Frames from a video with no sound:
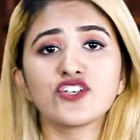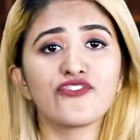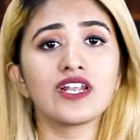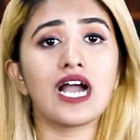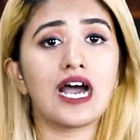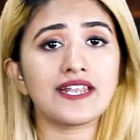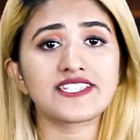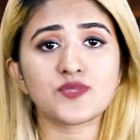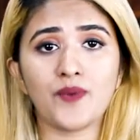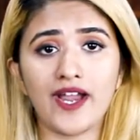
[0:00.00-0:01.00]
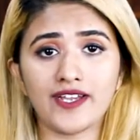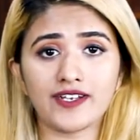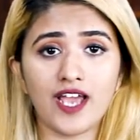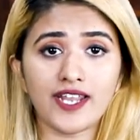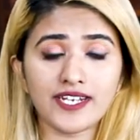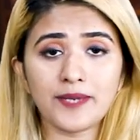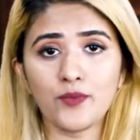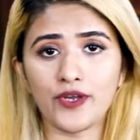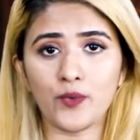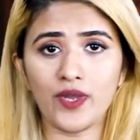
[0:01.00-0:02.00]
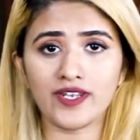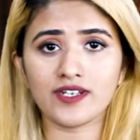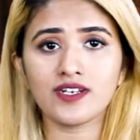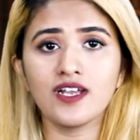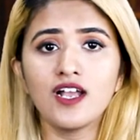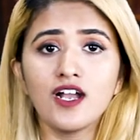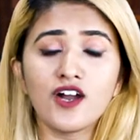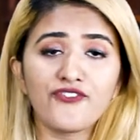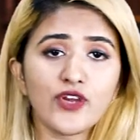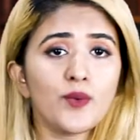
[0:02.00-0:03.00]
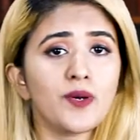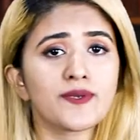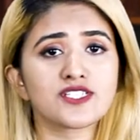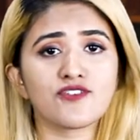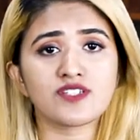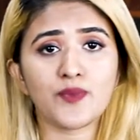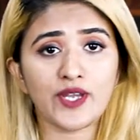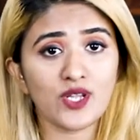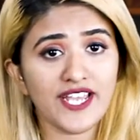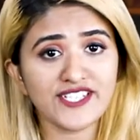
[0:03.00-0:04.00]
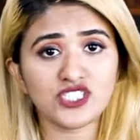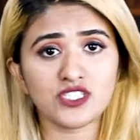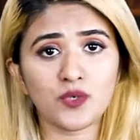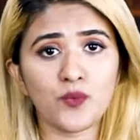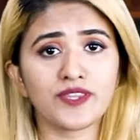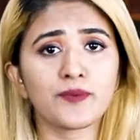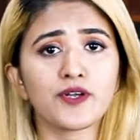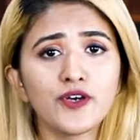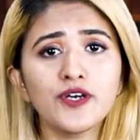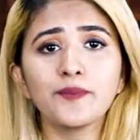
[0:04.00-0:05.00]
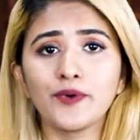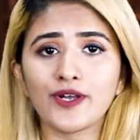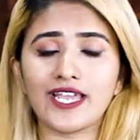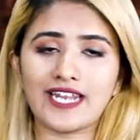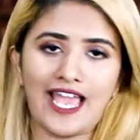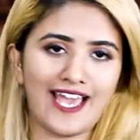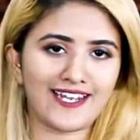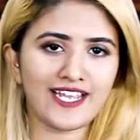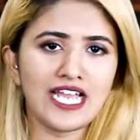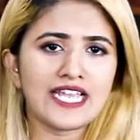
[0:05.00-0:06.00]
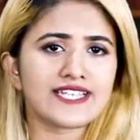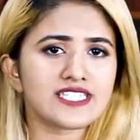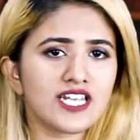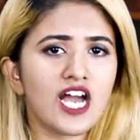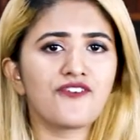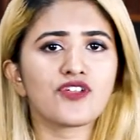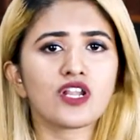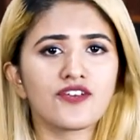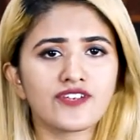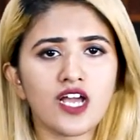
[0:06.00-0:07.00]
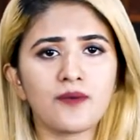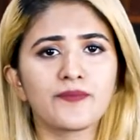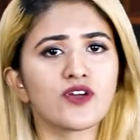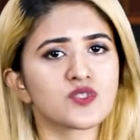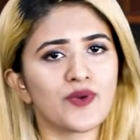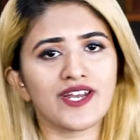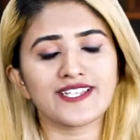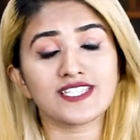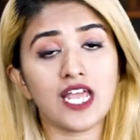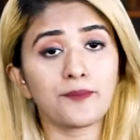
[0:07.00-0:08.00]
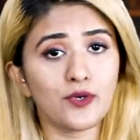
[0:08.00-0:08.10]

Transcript: you feel uninspired and demotivated, a few moments of speculation with a good book in hand is enough to lift up your spirits and